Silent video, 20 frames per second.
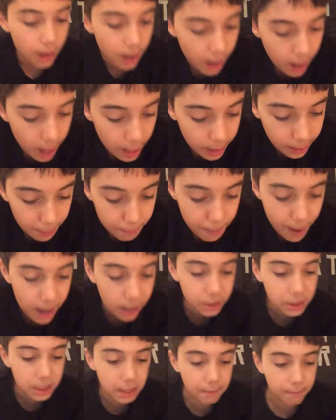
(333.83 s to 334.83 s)
like a
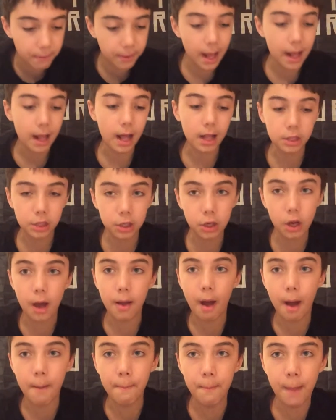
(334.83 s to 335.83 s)
penalty for that,
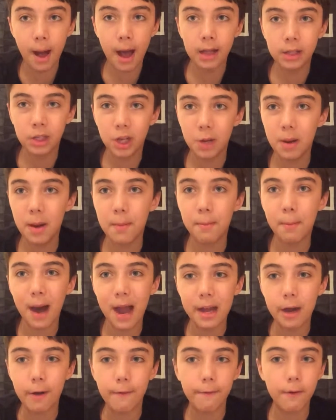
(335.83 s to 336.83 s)
a 2-minute
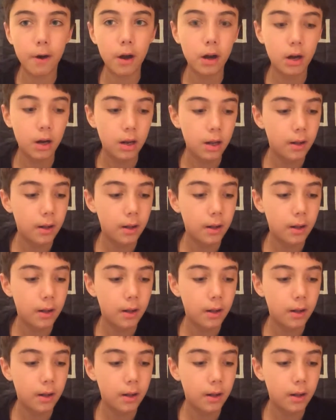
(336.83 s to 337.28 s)
minor for